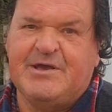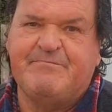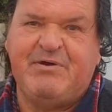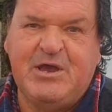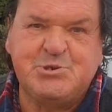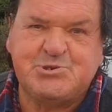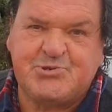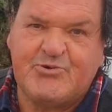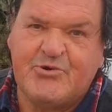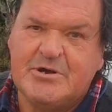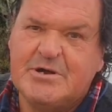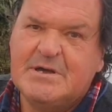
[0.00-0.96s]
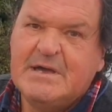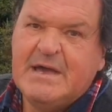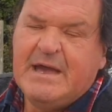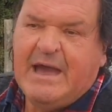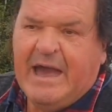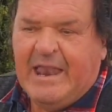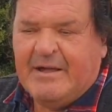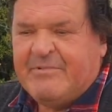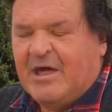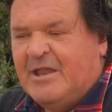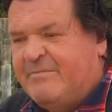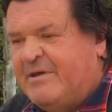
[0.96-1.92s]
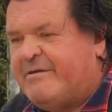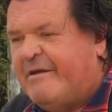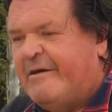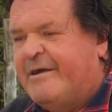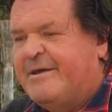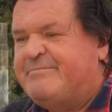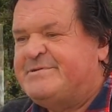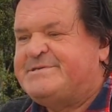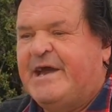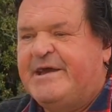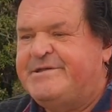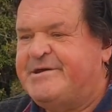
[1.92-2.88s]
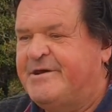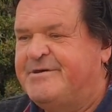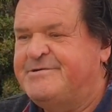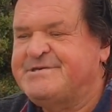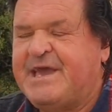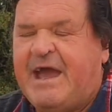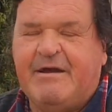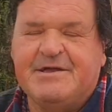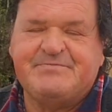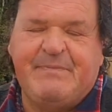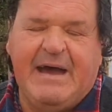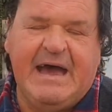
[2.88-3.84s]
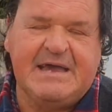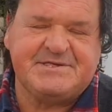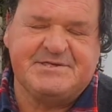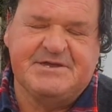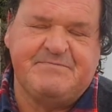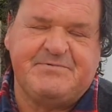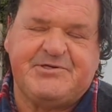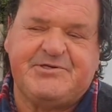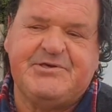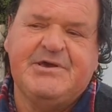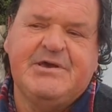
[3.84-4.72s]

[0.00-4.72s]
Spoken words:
pea straw, and I'm going to be growing potatoes, carrots, parsnips,